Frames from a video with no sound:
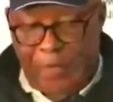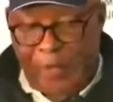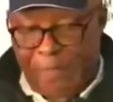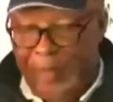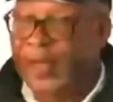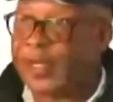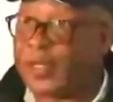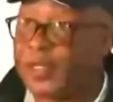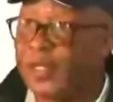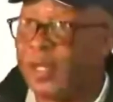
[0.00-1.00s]
In the
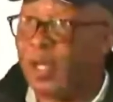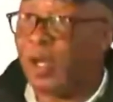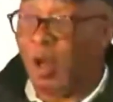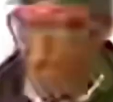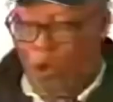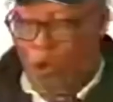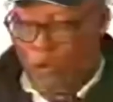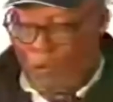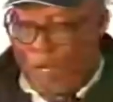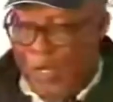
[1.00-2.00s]
event
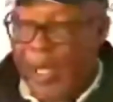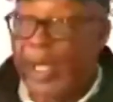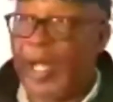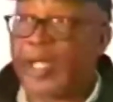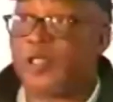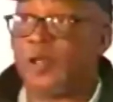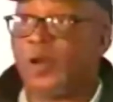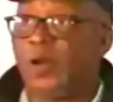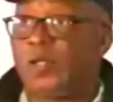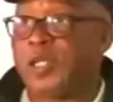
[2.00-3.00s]
of any
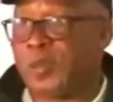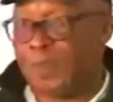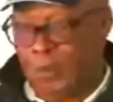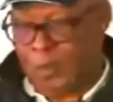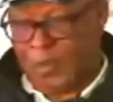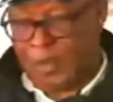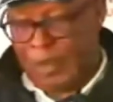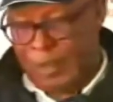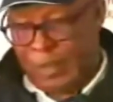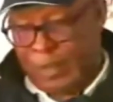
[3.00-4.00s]
electoral
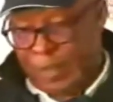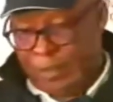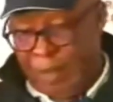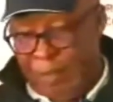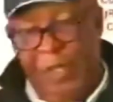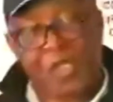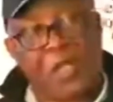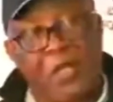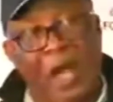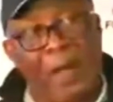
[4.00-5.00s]
disputes, the
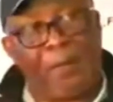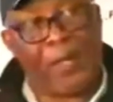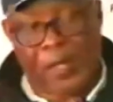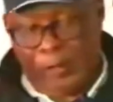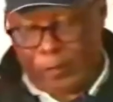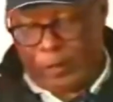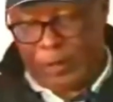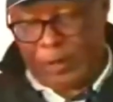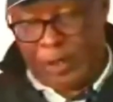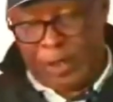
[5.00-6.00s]
mission
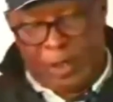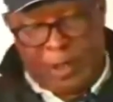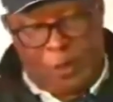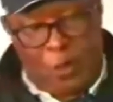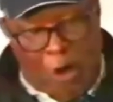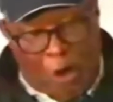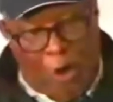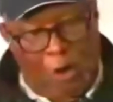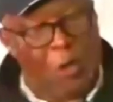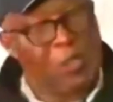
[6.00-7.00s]
appeals to
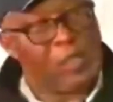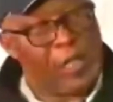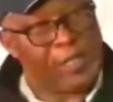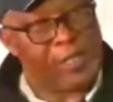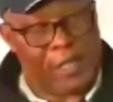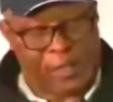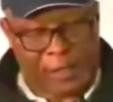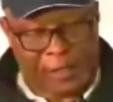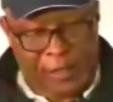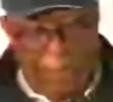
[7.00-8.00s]
all
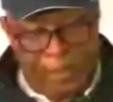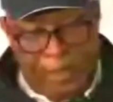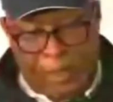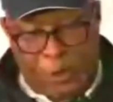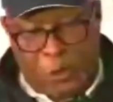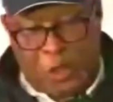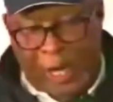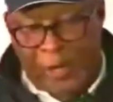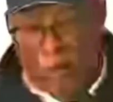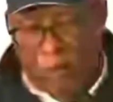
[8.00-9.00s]
contestants to
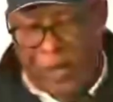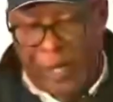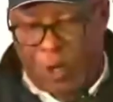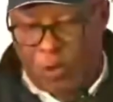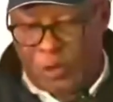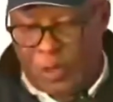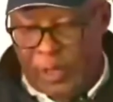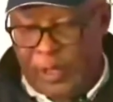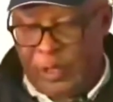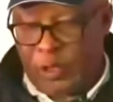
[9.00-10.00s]
channel their
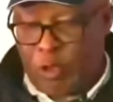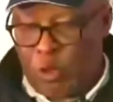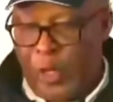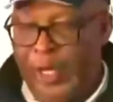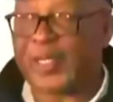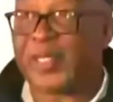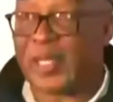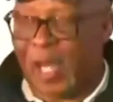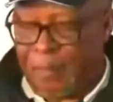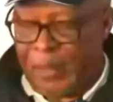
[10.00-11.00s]
concerns through
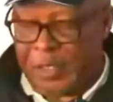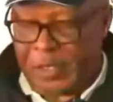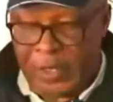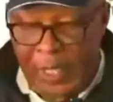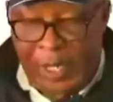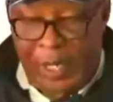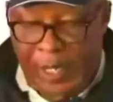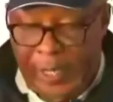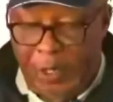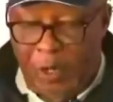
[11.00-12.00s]
established
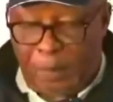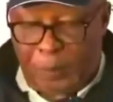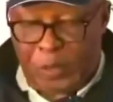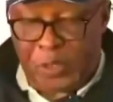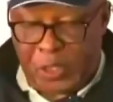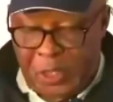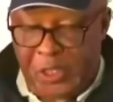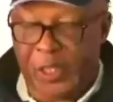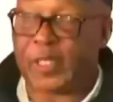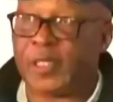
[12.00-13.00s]
legal
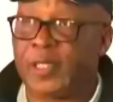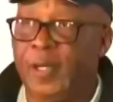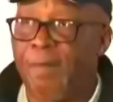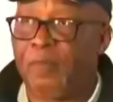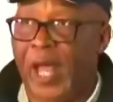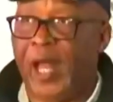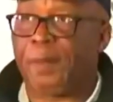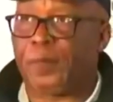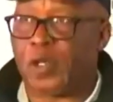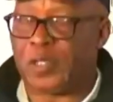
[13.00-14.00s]
procedures
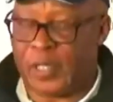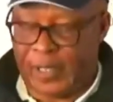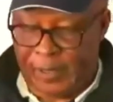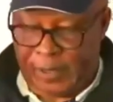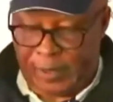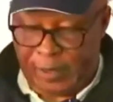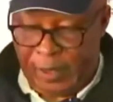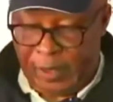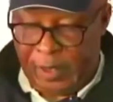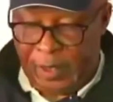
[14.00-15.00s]
and
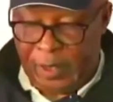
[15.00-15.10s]
processes.